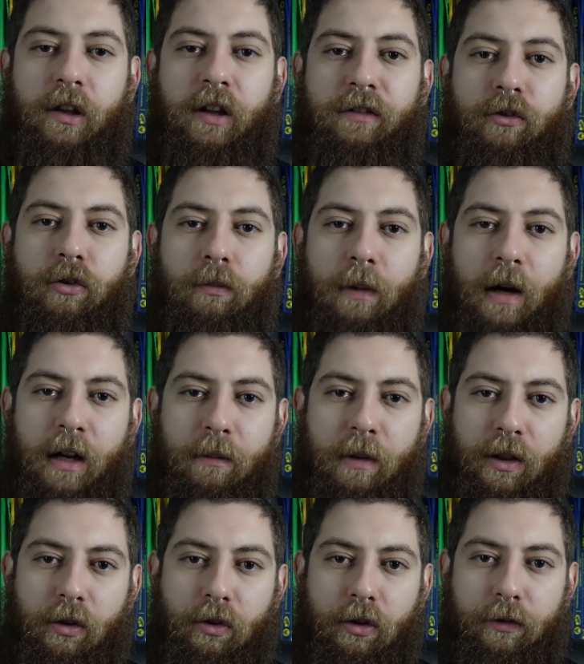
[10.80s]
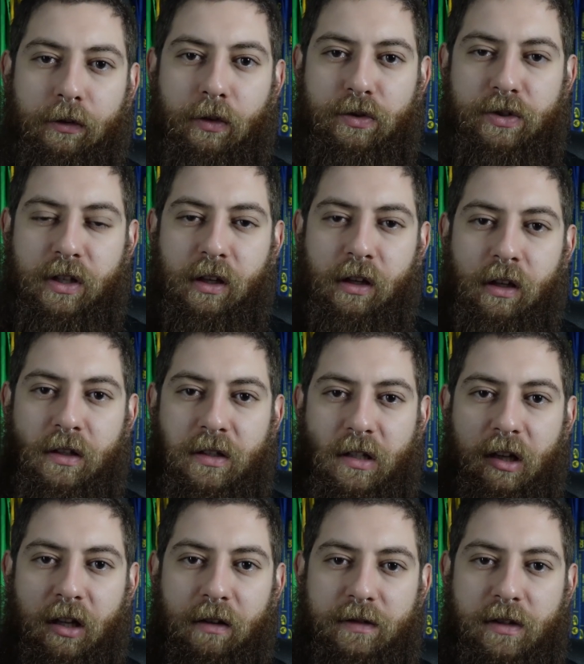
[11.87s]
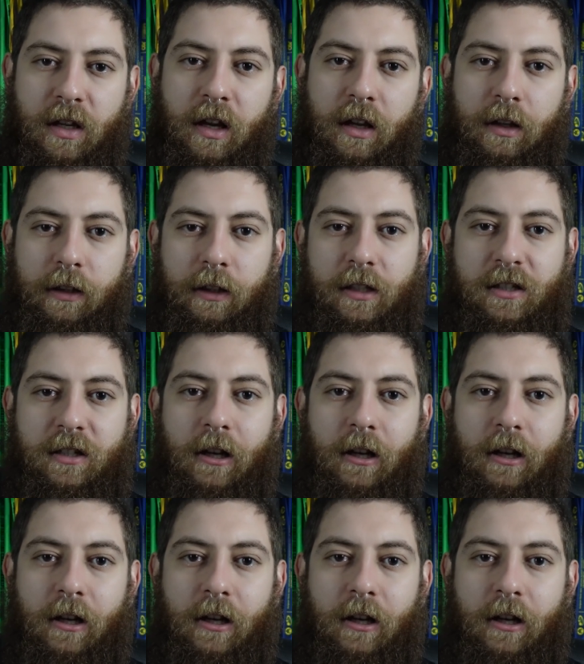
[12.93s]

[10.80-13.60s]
give you my method of using sleeves that has